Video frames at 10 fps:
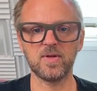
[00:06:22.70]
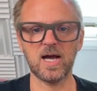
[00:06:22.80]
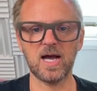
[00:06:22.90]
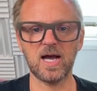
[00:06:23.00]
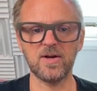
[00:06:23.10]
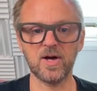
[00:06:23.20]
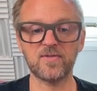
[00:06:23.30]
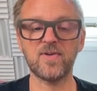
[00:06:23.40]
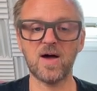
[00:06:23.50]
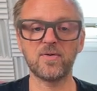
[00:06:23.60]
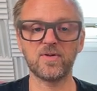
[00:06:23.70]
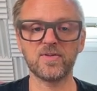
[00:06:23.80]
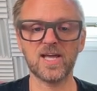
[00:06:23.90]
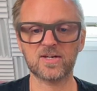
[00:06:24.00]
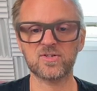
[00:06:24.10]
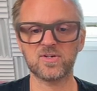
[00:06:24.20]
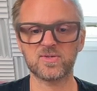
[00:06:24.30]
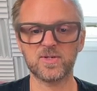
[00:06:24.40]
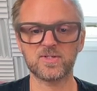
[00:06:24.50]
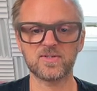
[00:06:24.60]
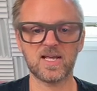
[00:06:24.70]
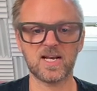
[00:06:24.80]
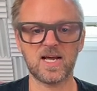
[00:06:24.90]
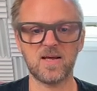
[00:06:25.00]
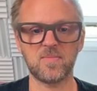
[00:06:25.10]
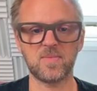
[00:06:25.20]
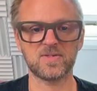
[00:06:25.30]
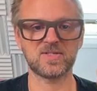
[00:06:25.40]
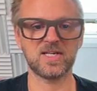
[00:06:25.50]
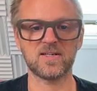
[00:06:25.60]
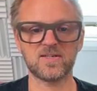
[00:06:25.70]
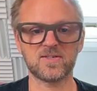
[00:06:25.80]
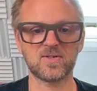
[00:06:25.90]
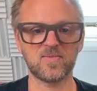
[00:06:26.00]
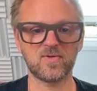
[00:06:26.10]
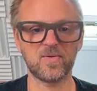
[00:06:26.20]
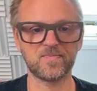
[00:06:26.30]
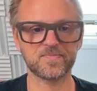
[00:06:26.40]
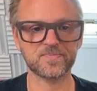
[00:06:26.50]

are not found on the actual switcher that I am uh, setting this up for.